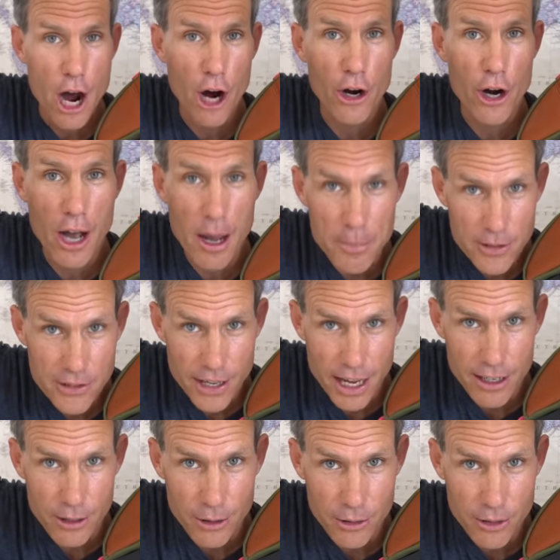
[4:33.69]
are
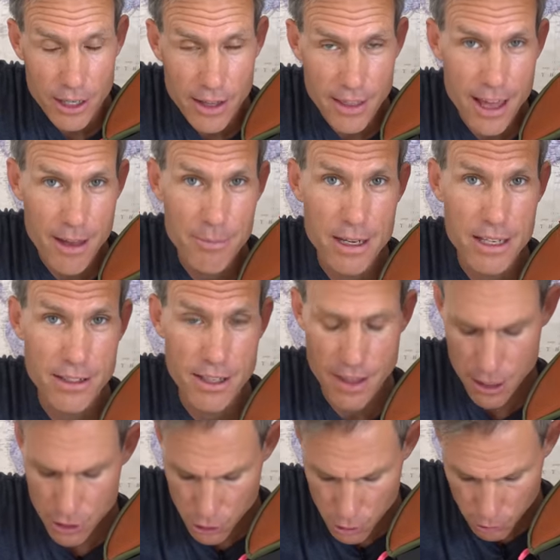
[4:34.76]
upcycled. That means that
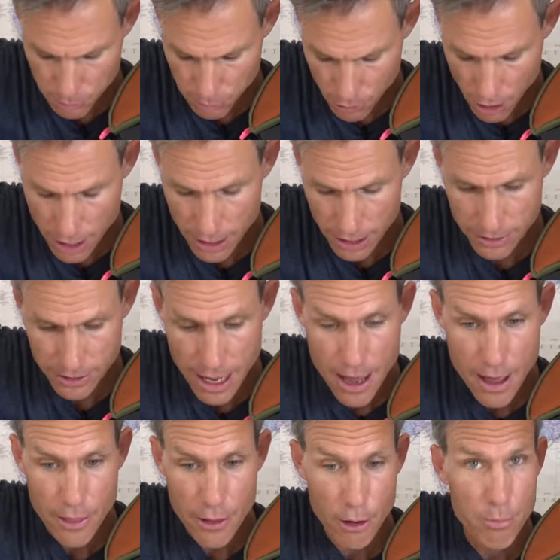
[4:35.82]
they use products
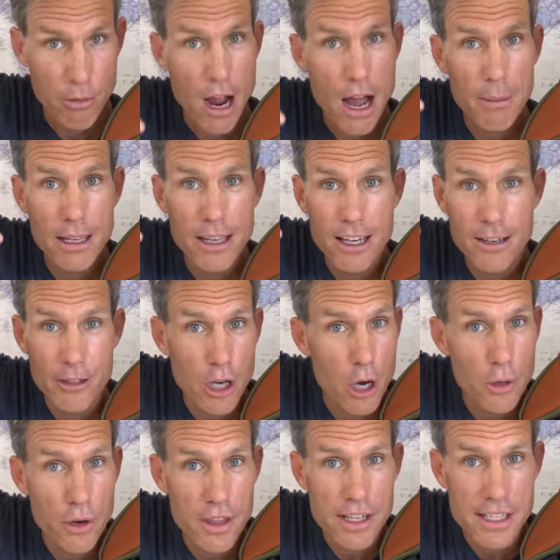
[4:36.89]
that are probably going to
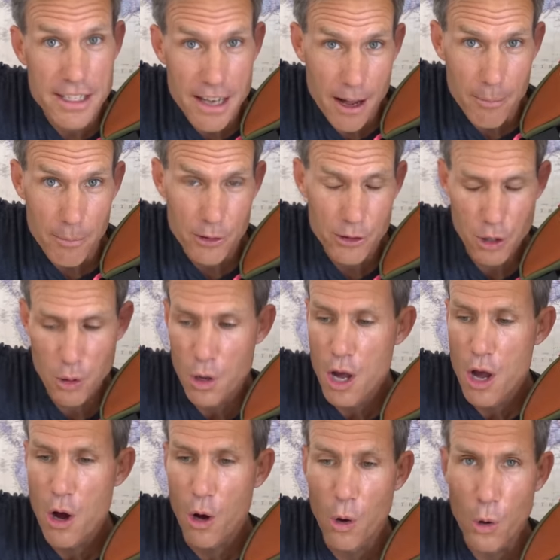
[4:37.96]
go to the dump. So
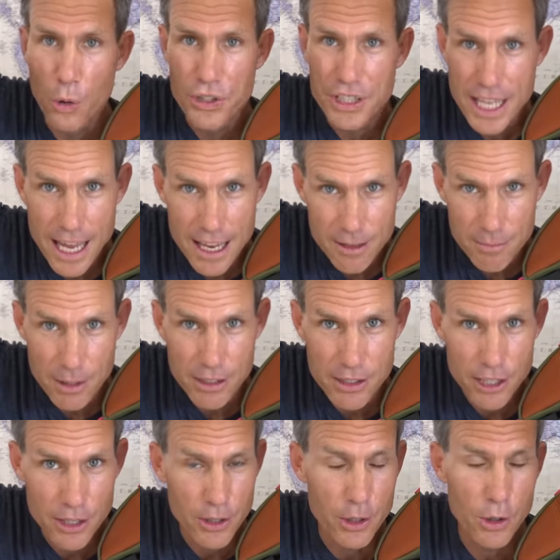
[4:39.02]
old tent
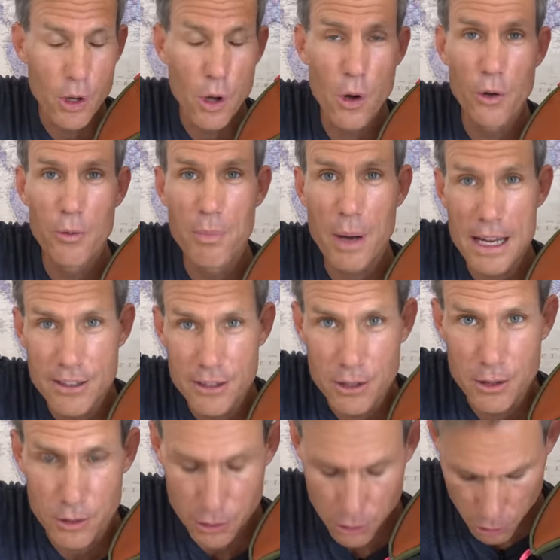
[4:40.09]
material, old
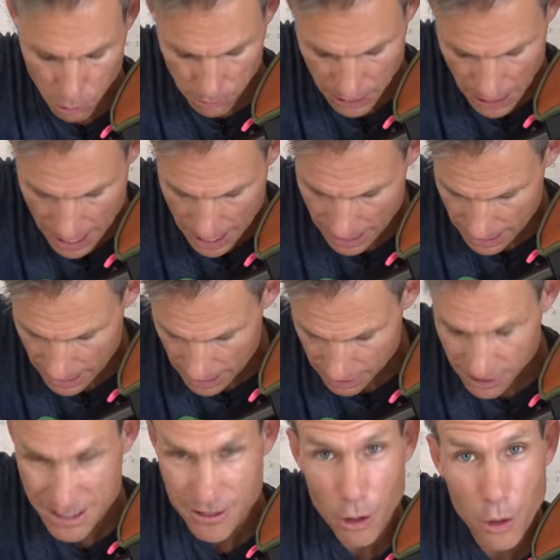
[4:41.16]
bicycle tubes.
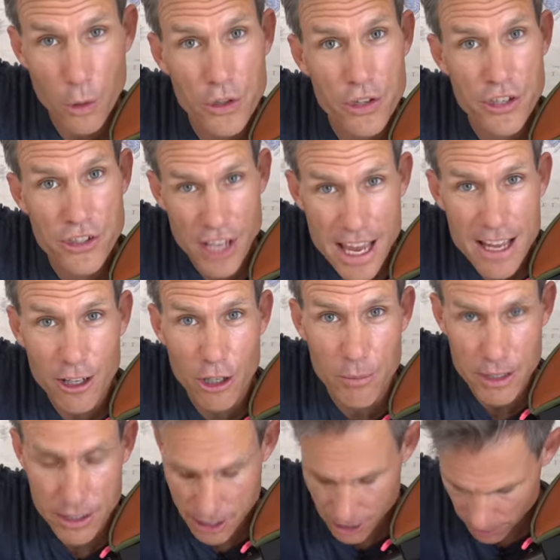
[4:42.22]
This is old sail
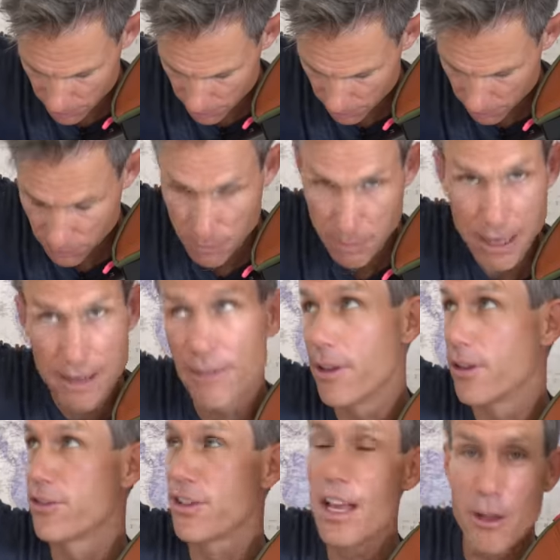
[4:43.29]
material from a,
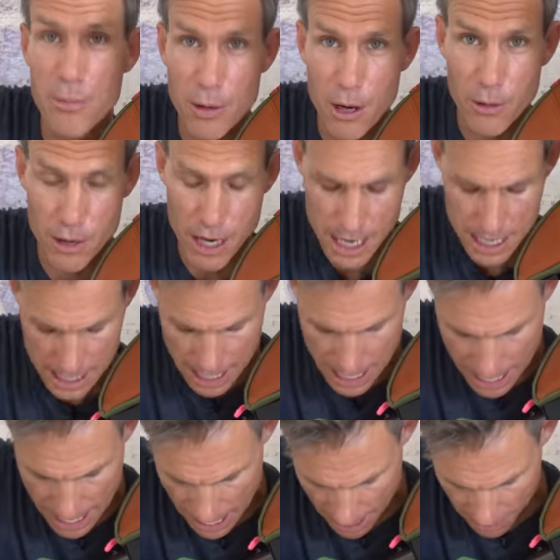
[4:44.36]
the sailboat, right?
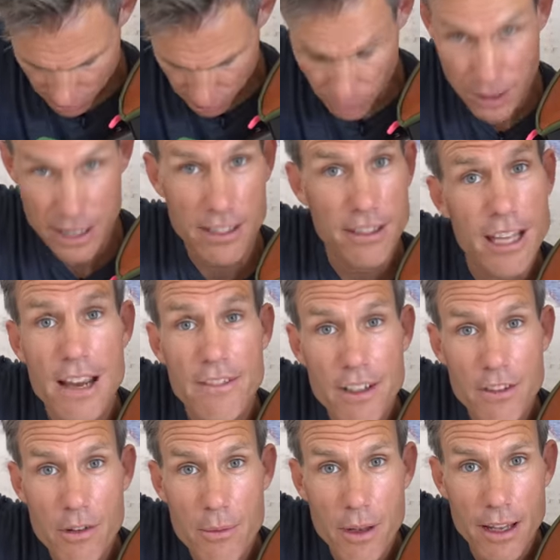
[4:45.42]
And so they saved
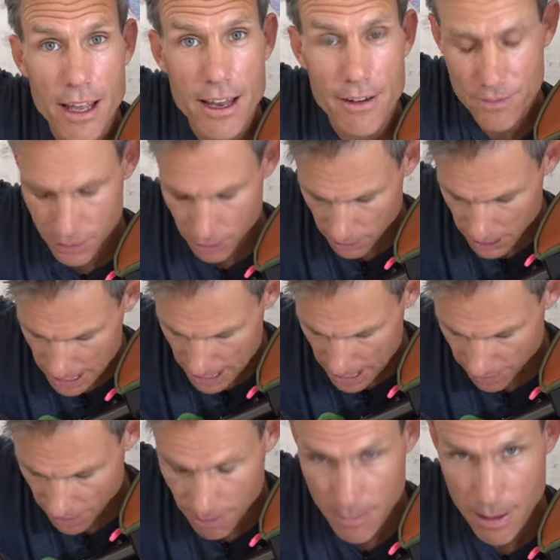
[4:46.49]
it from the landfill
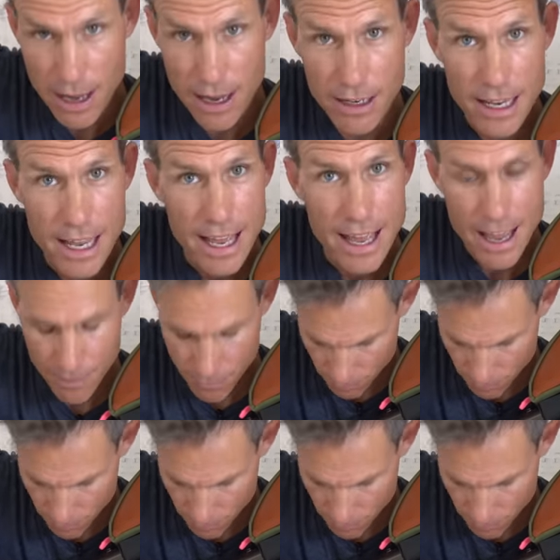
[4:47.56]
and they made a